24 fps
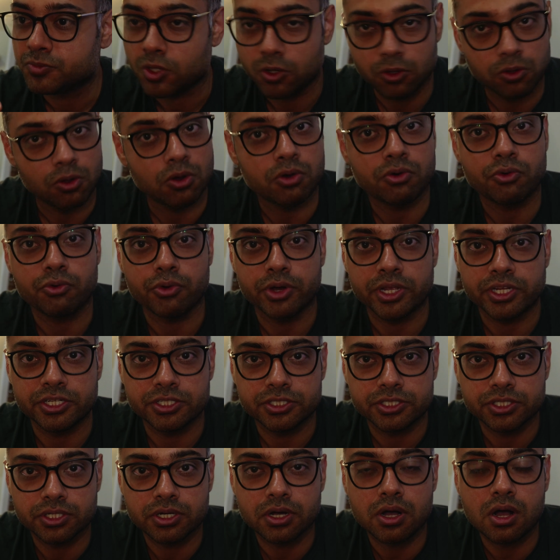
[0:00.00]
long
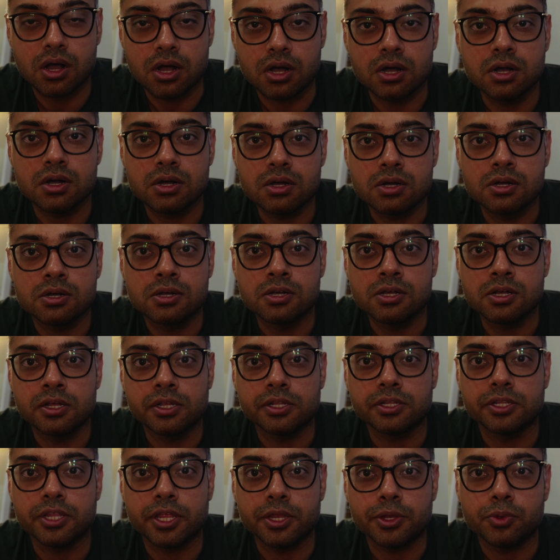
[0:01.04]
range car,
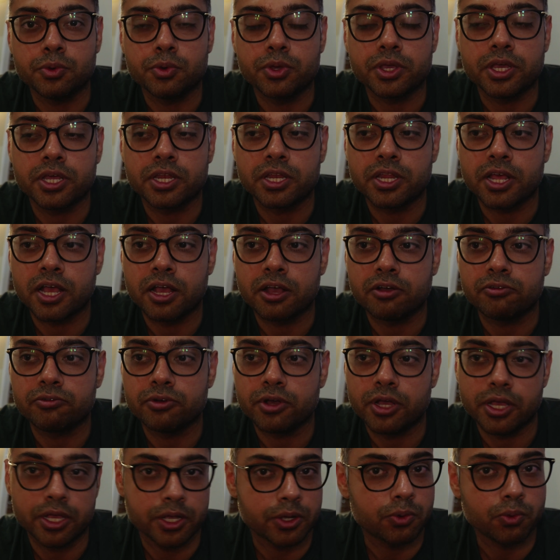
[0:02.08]
then you can have
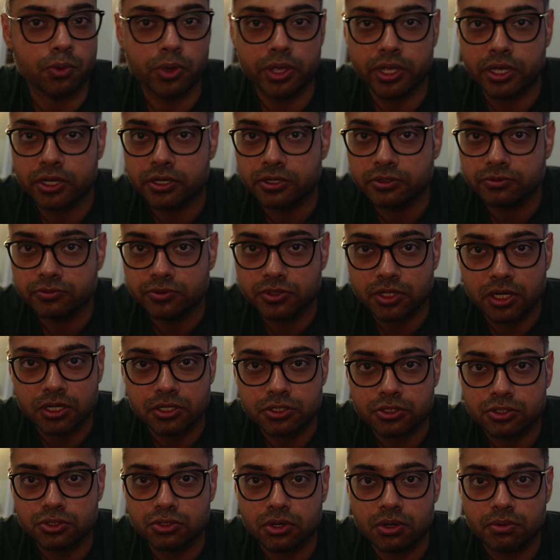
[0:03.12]
a quick
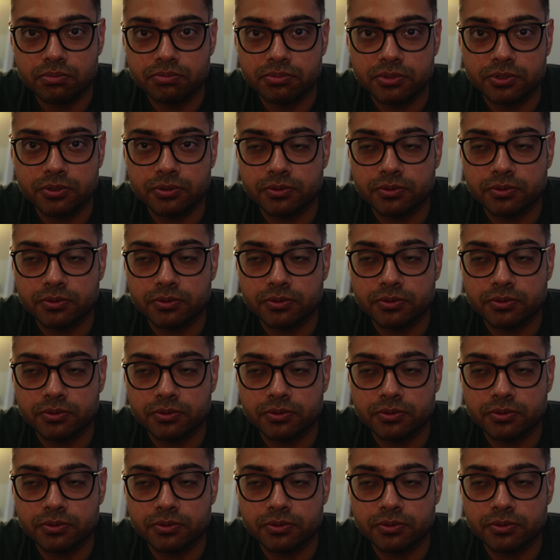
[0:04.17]
charge stop.